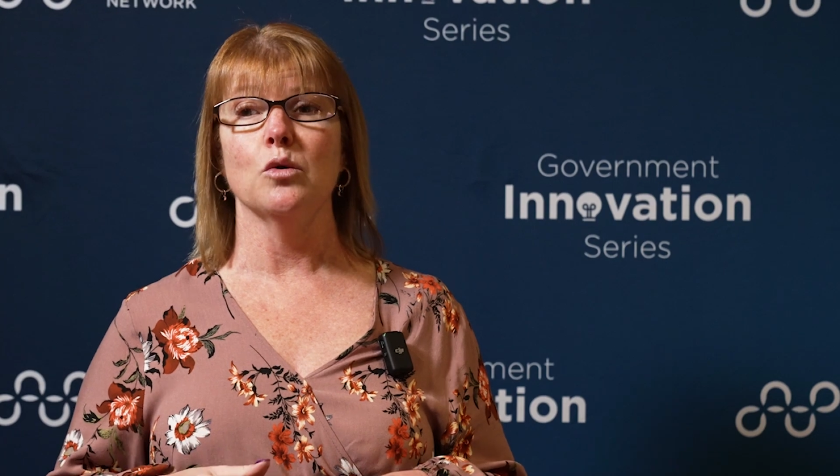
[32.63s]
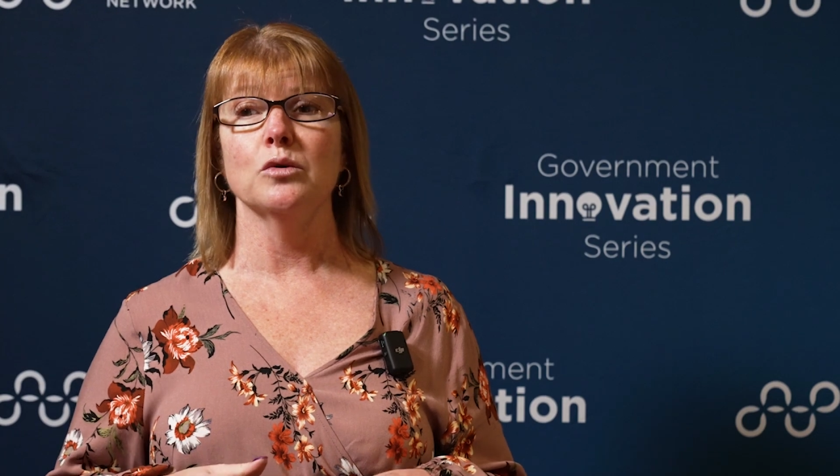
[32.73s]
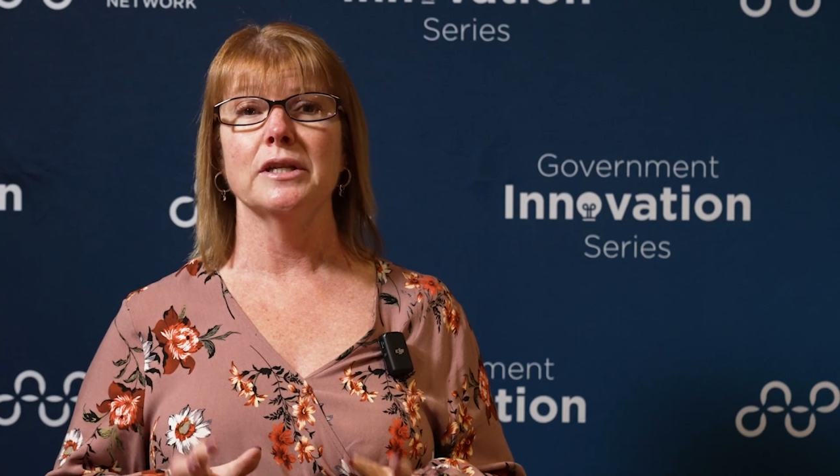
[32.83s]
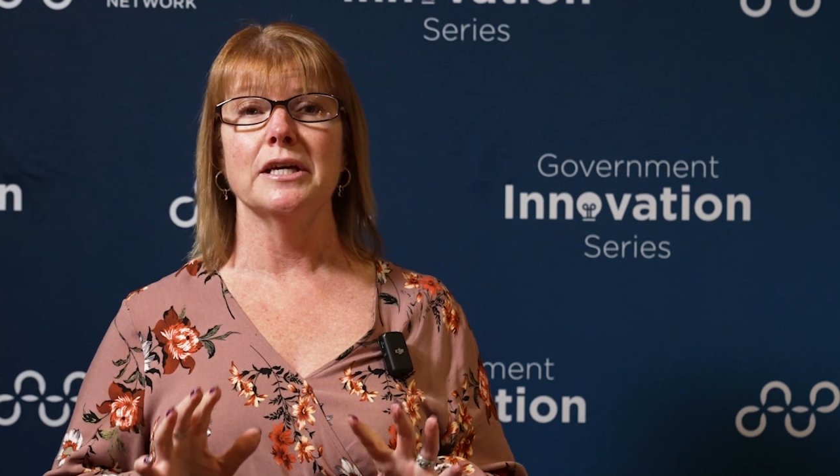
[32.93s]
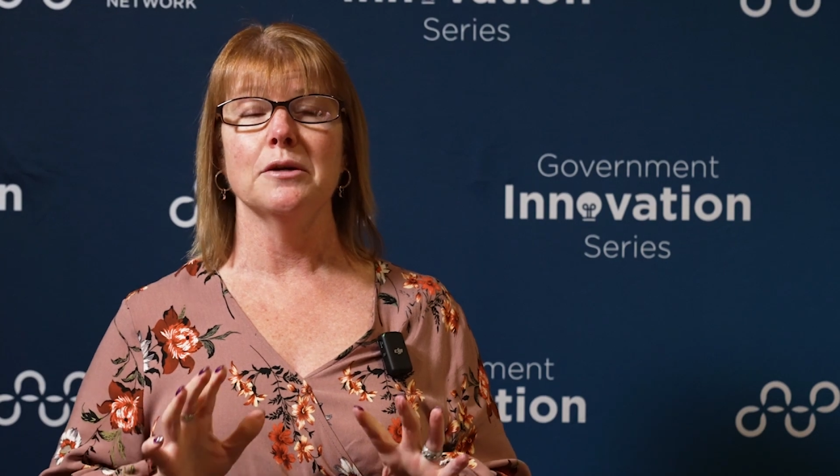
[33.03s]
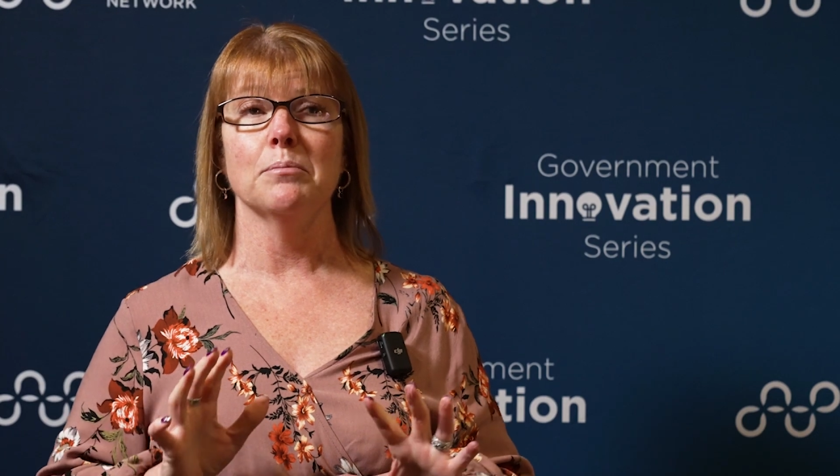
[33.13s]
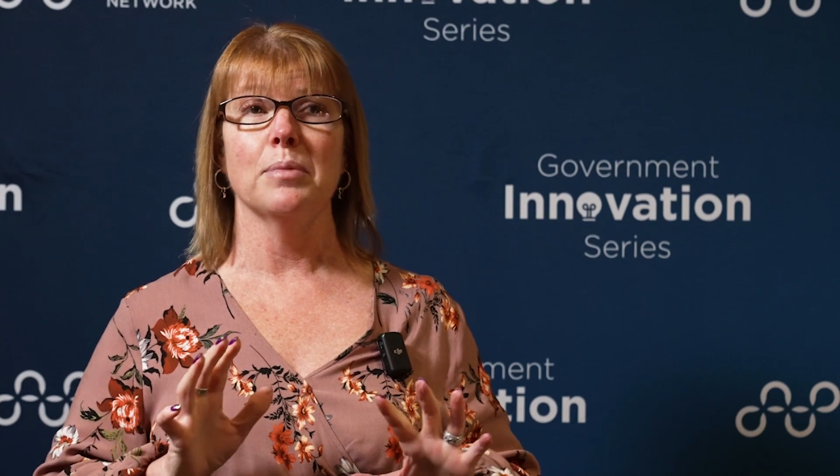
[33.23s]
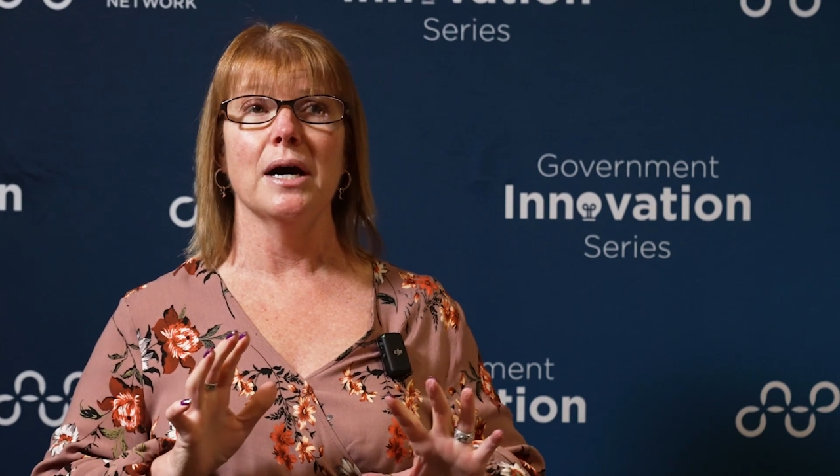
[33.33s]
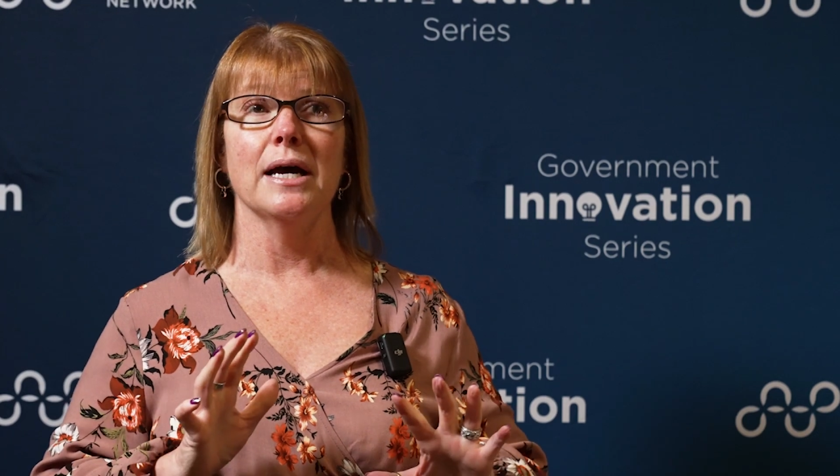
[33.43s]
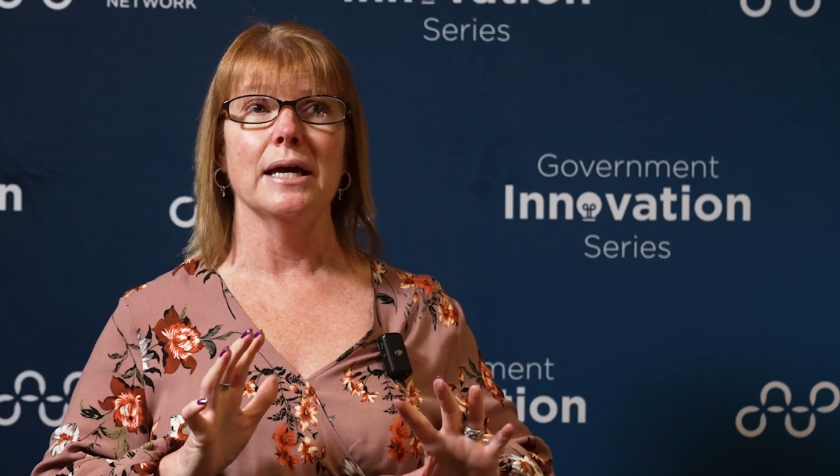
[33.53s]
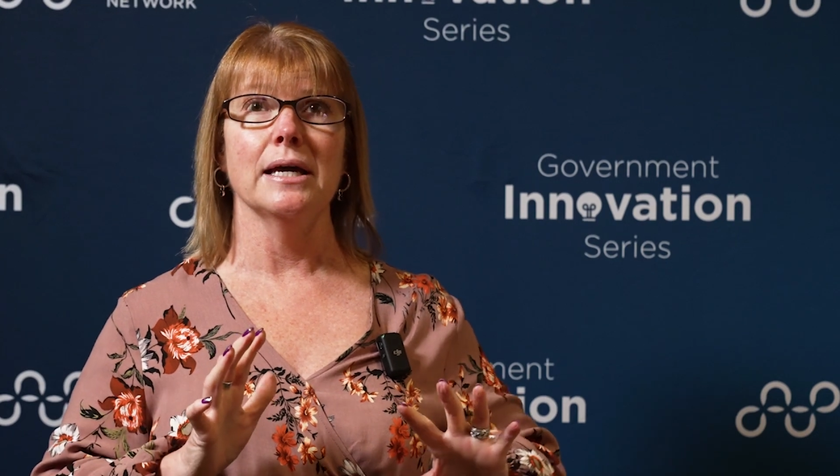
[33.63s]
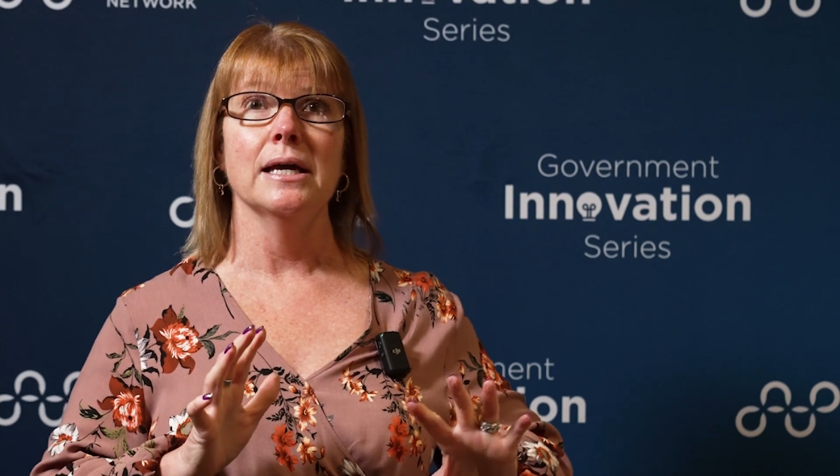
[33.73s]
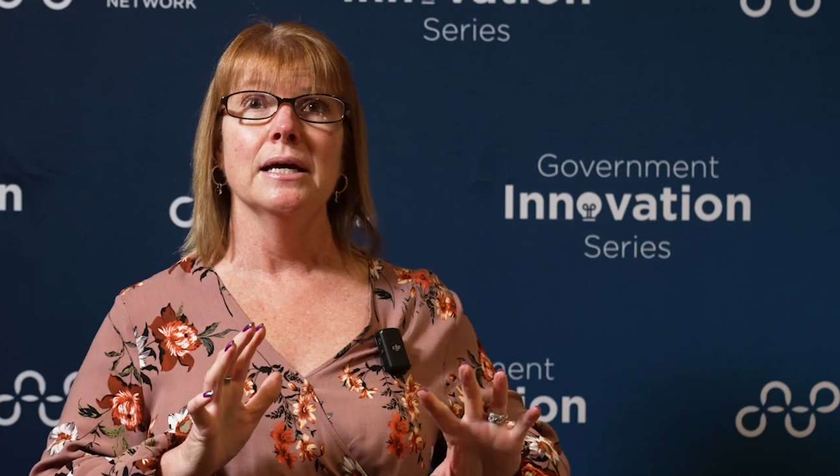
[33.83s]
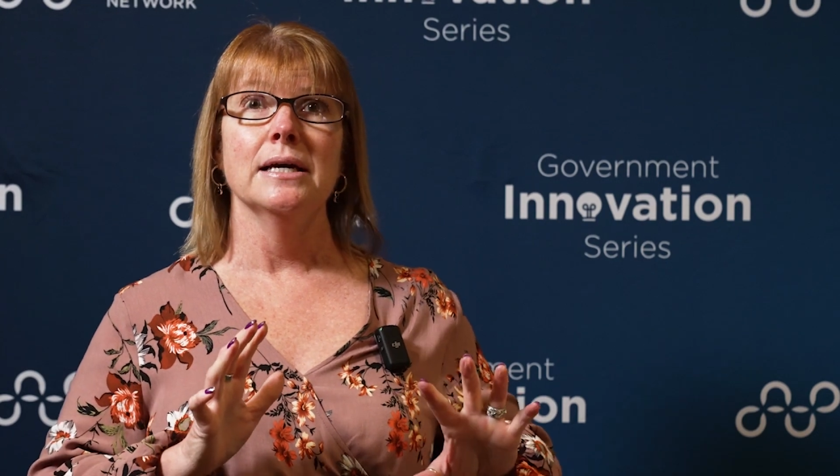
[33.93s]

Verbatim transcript: only by